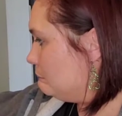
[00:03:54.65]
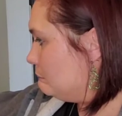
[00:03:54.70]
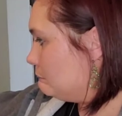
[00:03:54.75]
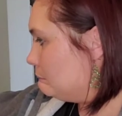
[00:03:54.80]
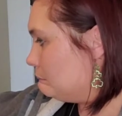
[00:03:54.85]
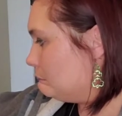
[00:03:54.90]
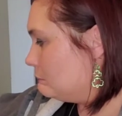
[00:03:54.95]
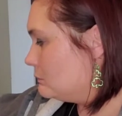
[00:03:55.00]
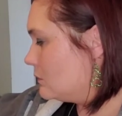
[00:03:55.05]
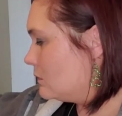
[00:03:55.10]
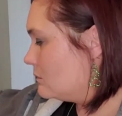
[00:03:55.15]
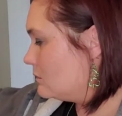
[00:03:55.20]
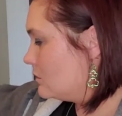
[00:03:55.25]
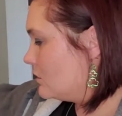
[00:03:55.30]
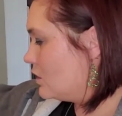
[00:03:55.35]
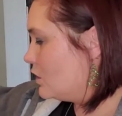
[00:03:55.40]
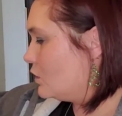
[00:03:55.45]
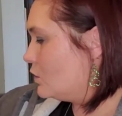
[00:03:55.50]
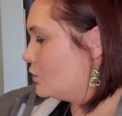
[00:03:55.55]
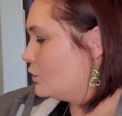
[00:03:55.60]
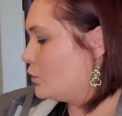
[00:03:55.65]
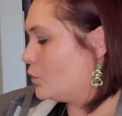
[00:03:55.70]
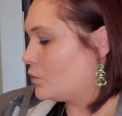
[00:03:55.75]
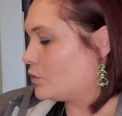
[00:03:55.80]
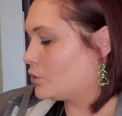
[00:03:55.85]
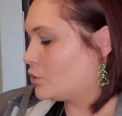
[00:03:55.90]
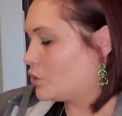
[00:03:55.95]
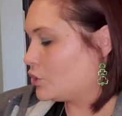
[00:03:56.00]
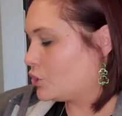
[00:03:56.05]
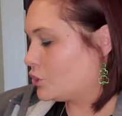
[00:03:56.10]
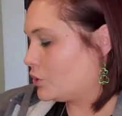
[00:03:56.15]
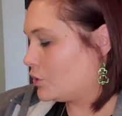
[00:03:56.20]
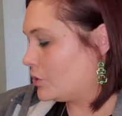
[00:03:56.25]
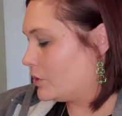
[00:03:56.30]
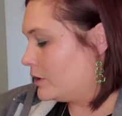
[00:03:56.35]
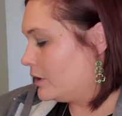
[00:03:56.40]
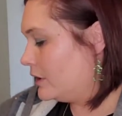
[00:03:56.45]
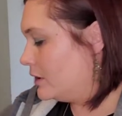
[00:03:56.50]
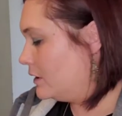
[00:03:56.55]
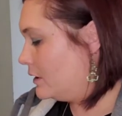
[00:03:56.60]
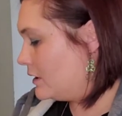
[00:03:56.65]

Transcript: Mm, Old Orchard